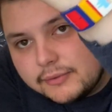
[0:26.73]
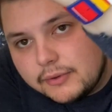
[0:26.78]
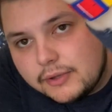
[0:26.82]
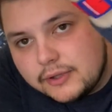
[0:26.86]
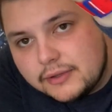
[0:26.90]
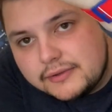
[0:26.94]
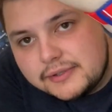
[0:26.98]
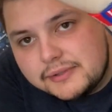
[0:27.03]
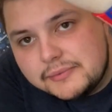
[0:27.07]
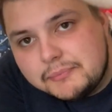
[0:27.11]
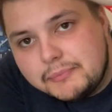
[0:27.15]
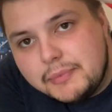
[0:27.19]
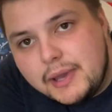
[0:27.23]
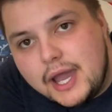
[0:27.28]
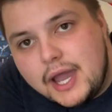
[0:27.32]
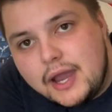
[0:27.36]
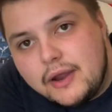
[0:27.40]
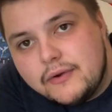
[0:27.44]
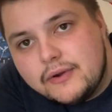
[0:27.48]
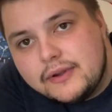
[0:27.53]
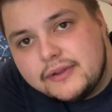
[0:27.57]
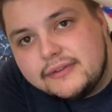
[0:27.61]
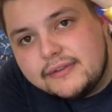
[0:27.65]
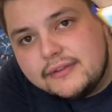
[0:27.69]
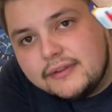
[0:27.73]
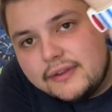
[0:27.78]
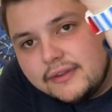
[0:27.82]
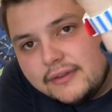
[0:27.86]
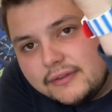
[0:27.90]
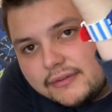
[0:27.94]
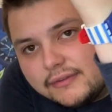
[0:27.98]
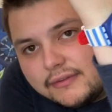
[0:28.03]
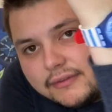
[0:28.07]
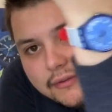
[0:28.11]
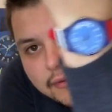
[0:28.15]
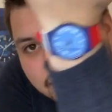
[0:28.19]
I was in Paris.
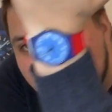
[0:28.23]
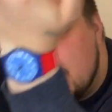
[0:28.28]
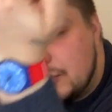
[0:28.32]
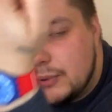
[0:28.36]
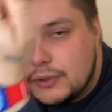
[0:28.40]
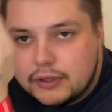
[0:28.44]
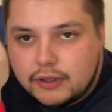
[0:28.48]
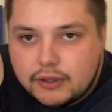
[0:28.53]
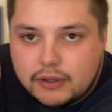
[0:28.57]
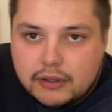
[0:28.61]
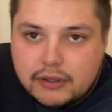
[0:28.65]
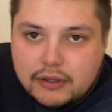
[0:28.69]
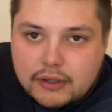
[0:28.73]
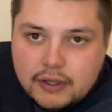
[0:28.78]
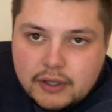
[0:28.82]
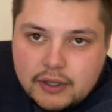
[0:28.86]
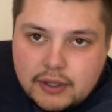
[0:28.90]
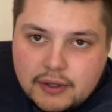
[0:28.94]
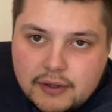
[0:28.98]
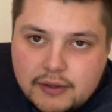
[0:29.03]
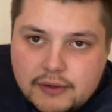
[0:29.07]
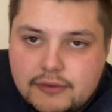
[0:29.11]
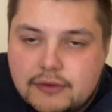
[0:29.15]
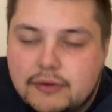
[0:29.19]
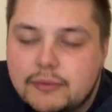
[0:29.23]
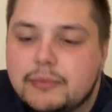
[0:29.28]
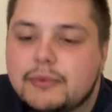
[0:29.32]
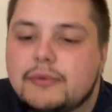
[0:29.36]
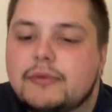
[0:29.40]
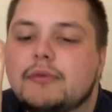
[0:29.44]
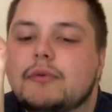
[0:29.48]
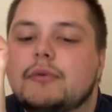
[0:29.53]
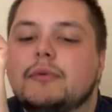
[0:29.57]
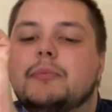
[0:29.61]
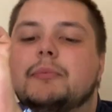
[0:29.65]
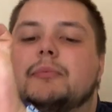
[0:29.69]
It's super
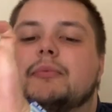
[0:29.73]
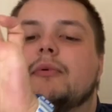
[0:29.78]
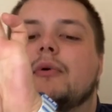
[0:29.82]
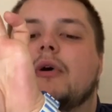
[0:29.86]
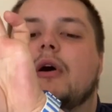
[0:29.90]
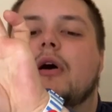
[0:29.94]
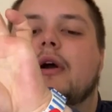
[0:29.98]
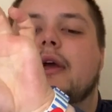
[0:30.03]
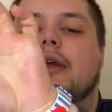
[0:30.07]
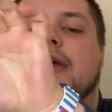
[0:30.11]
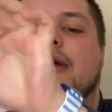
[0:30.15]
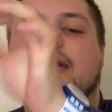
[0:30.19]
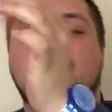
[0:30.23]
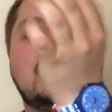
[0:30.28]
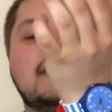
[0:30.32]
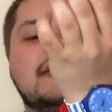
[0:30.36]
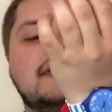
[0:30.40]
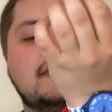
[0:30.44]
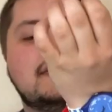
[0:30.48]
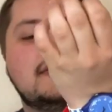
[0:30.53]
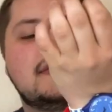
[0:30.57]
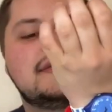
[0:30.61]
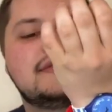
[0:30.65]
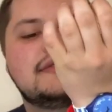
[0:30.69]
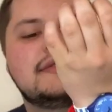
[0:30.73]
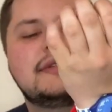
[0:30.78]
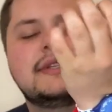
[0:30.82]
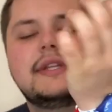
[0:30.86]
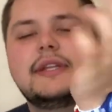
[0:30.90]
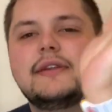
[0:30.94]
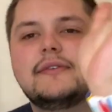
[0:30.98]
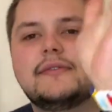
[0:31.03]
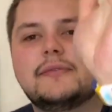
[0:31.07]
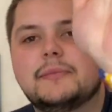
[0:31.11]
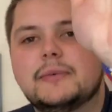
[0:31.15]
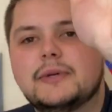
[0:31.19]
sort of bright, and I sort of did
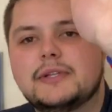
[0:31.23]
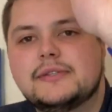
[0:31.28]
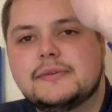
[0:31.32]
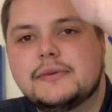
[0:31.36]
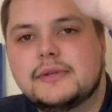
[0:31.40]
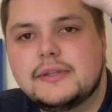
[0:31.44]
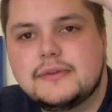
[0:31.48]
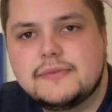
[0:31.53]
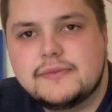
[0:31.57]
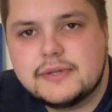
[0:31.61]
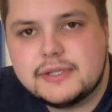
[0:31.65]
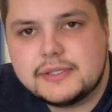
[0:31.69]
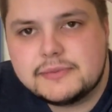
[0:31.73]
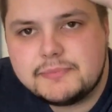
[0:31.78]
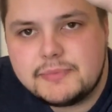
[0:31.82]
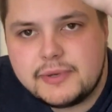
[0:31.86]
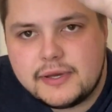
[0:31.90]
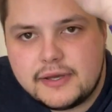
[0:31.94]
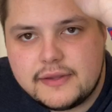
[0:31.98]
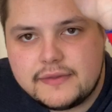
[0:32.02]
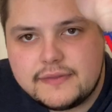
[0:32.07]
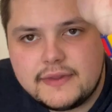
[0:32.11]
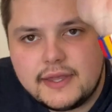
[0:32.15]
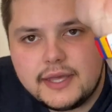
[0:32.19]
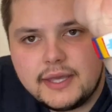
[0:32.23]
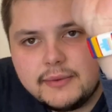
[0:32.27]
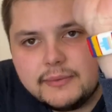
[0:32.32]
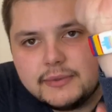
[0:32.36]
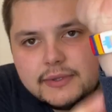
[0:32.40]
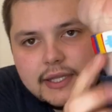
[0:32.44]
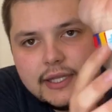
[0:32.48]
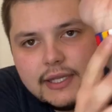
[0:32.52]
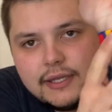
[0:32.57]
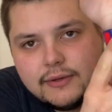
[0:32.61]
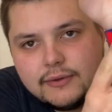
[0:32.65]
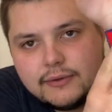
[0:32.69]
it for my 21st birthday with
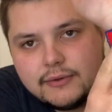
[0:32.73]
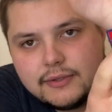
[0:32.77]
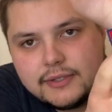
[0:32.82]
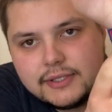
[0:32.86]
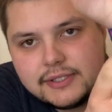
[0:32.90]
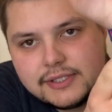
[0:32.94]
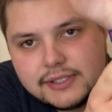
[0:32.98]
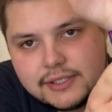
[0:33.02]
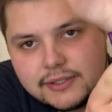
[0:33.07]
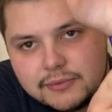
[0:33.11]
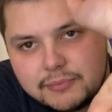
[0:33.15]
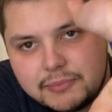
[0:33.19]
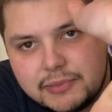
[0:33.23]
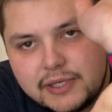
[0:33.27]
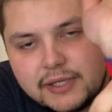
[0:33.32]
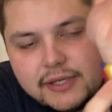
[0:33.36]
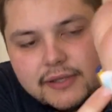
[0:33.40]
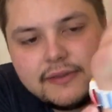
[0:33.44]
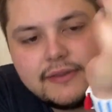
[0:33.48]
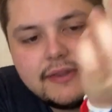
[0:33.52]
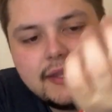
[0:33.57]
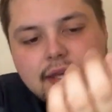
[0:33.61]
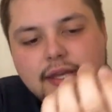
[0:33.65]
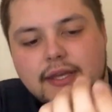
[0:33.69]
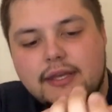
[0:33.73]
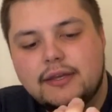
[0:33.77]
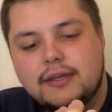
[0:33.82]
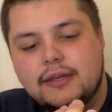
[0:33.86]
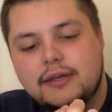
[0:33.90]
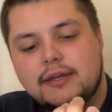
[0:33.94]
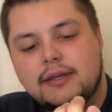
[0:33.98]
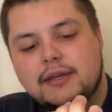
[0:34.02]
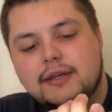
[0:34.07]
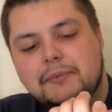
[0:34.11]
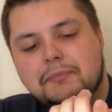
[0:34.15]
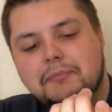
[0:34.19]
the little birthday
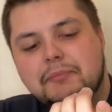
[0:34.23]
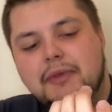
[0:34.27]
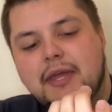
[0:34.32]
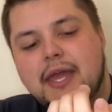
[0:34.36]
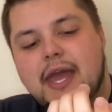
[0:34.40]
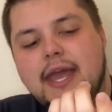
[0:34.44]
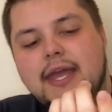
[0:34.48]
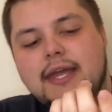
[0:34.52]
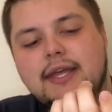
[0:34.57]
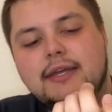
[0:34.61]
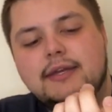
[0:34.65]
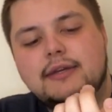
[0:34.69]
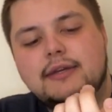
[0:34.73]
cake.